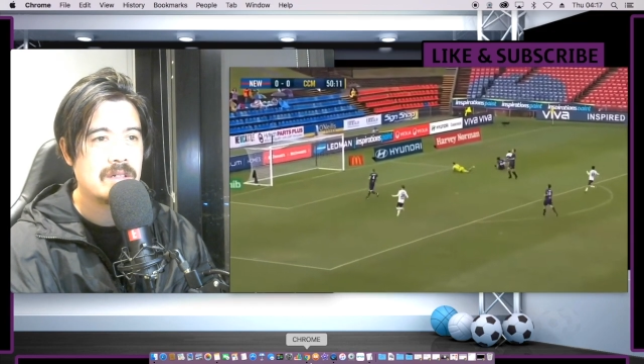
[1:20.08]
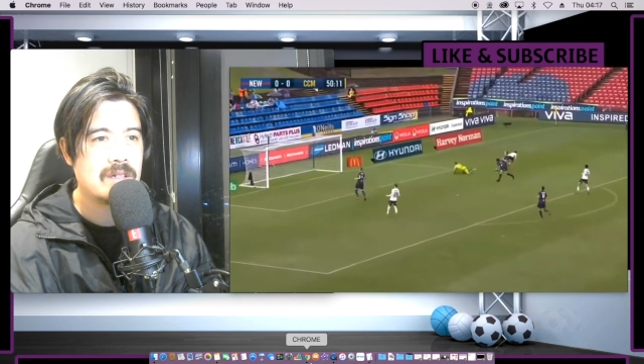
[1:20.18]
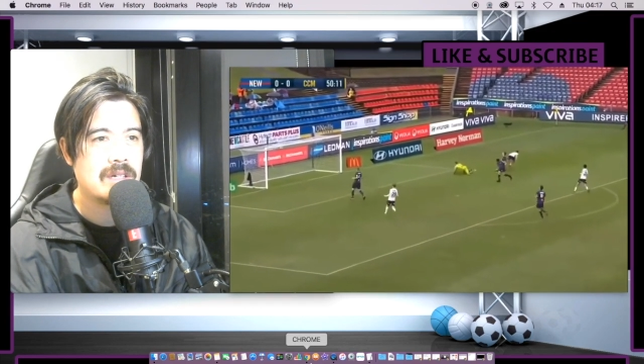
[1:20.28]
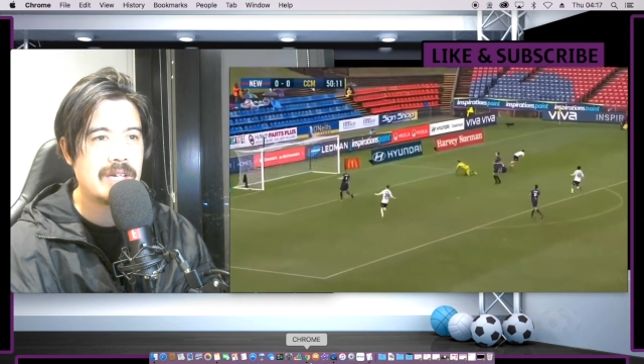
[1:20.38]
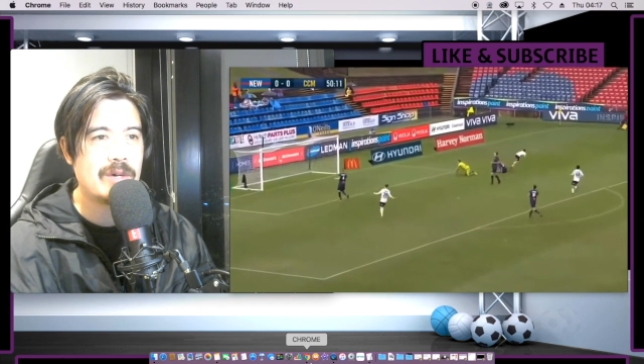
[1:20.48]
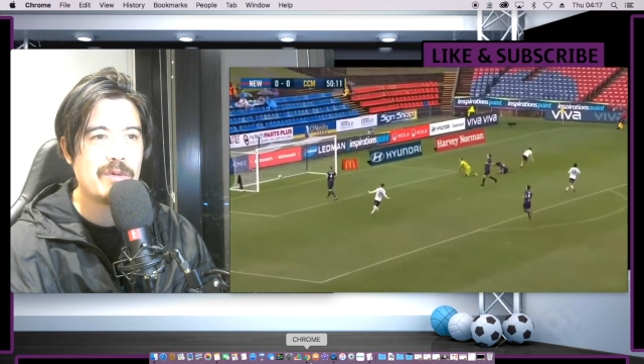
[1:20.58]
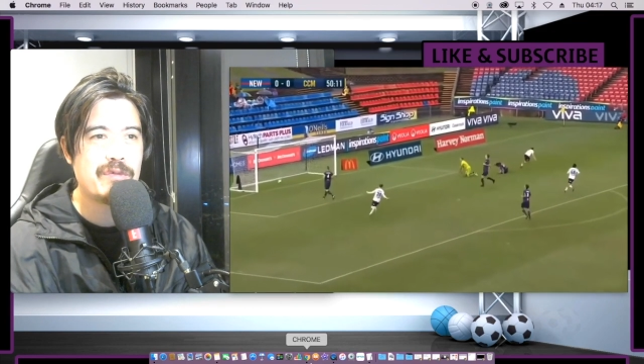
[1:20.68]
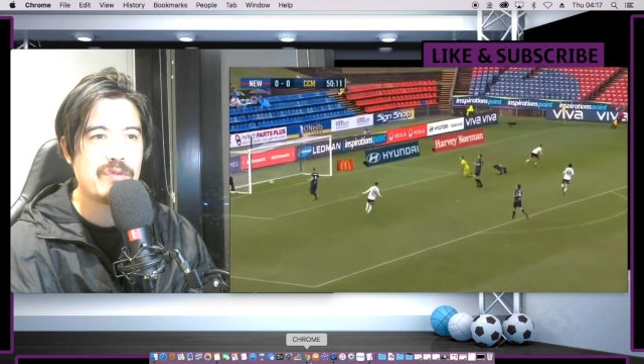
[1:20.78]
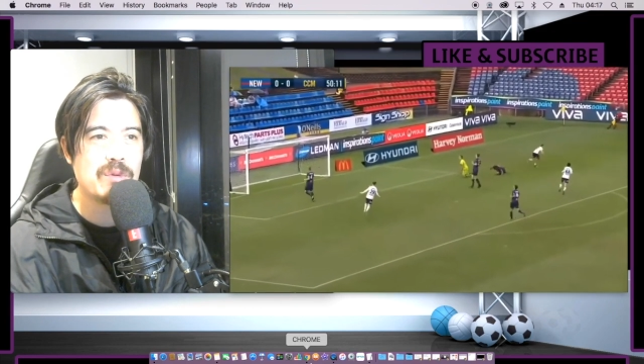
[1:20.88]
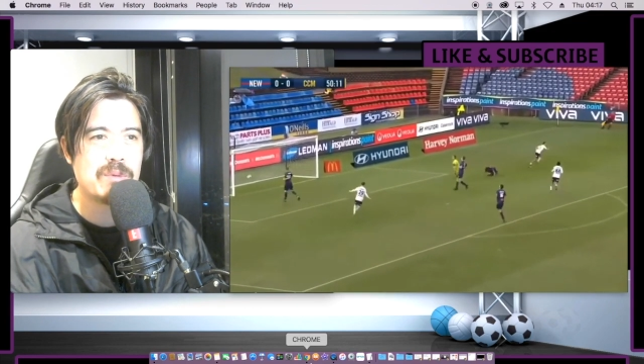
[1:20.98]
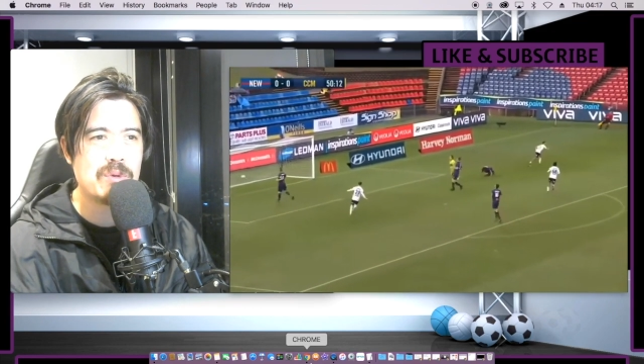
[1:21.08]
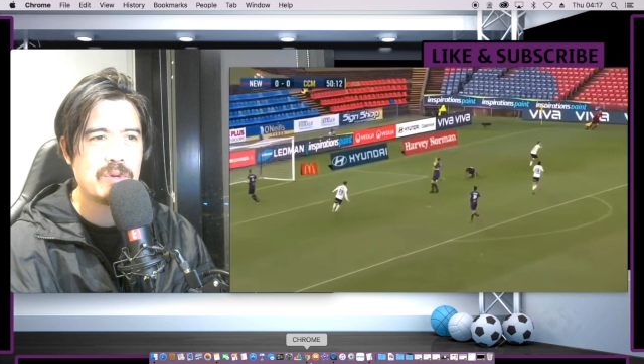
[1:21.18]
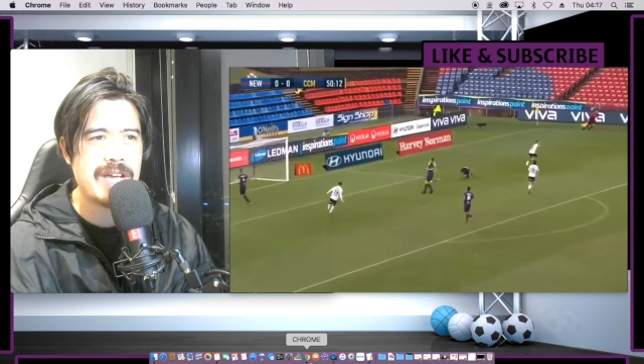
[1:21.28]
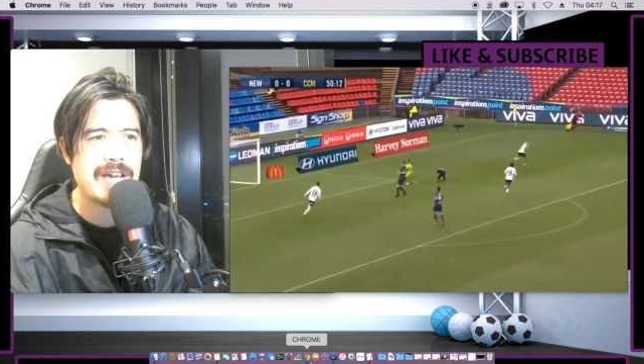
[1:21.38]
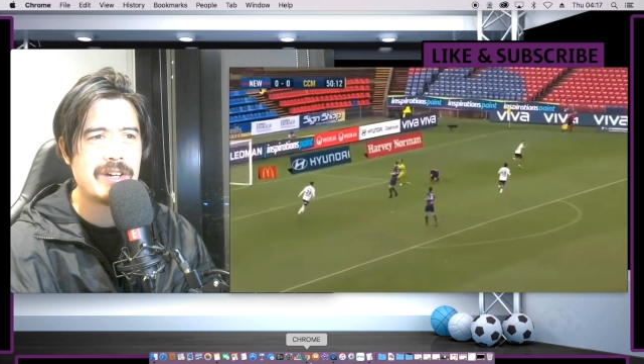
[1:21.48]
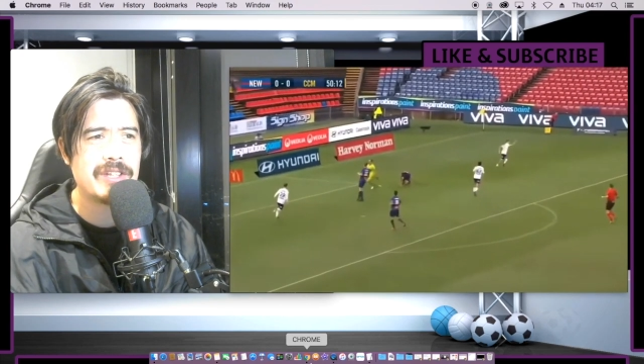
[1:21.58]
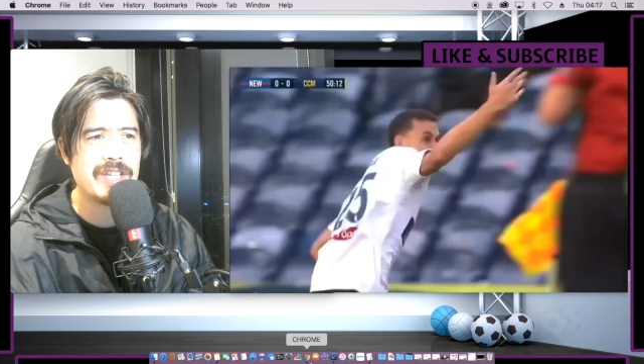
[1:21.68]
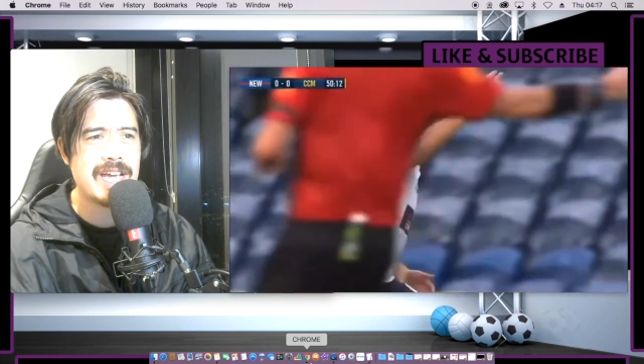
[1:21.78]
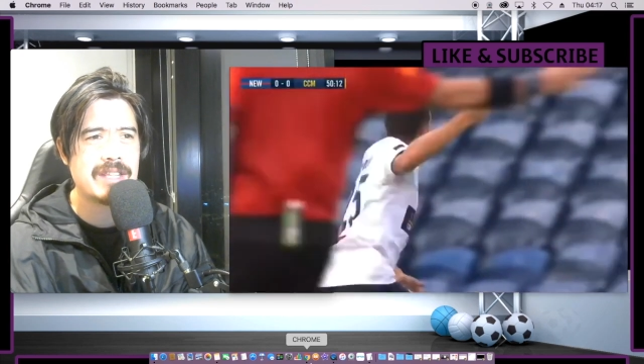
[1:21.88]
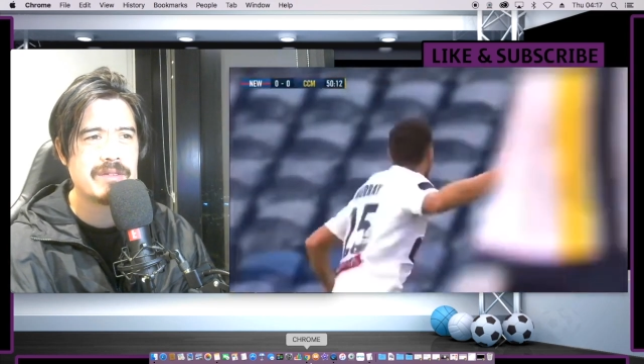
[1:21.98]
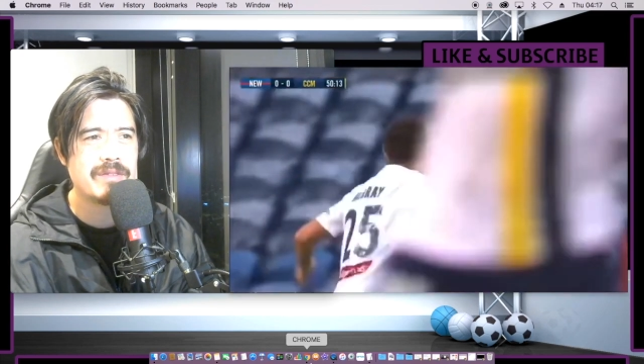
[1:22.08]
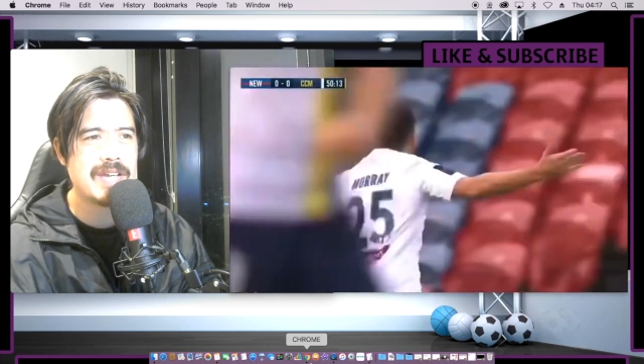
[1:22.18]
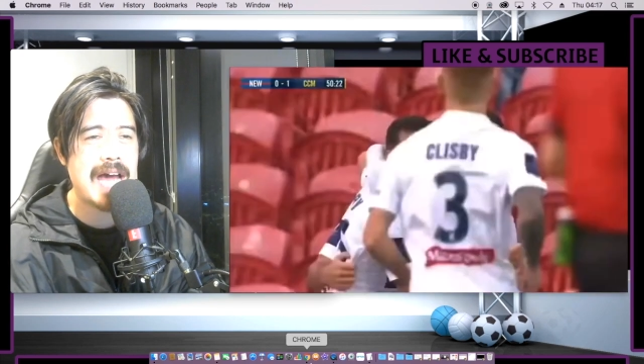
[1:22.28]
Little through ball, getting on the end of it,